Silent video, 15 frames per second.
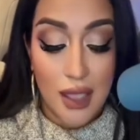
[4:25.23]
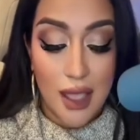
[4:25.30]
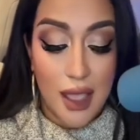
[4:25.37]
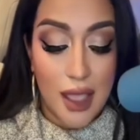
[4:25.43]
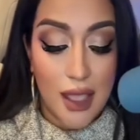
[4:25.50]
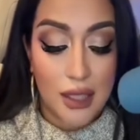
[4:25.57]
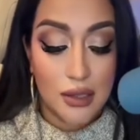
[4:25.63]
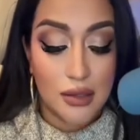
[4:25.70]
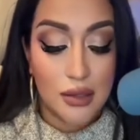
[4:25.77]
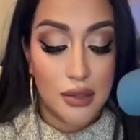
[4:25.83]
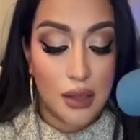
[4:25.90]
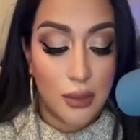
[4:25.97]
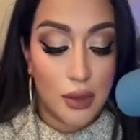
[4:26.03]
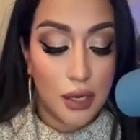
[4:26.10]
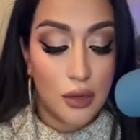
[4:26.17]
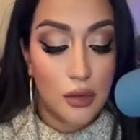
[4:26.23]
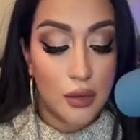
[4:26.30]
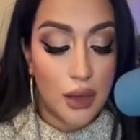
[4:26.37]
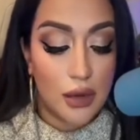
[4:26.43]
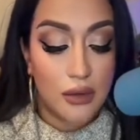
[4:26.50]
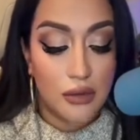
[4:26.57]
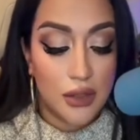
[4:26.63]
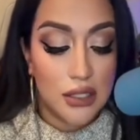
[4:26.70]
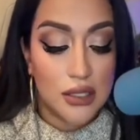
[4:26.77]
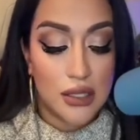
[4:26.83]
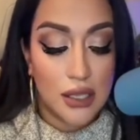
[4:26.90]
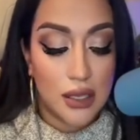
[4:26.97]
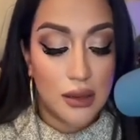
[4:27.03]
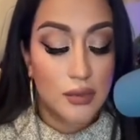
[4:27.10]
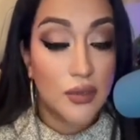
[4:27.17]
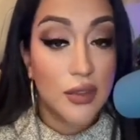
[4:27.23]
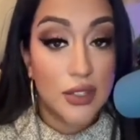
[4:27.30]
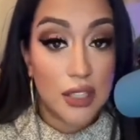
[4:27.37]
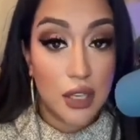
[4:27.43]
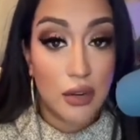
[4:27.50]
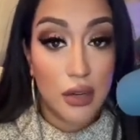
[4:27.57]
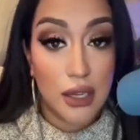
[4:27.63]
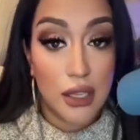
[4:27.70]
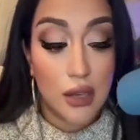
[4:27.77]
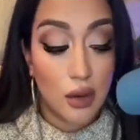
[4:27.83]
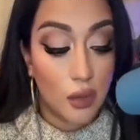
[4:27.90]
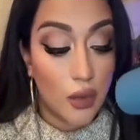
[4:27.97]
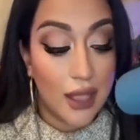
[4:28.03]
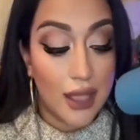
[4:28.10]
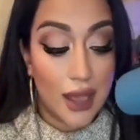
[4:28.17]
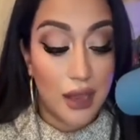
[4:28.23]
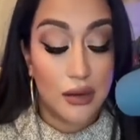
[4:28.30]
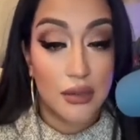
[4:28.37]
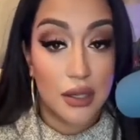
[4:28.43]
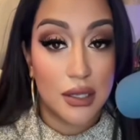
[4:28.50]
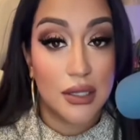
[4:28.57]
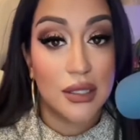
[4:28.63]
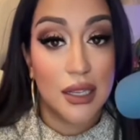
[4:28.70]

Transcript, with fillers: And I'm getting you manifesting secretly a way out of this.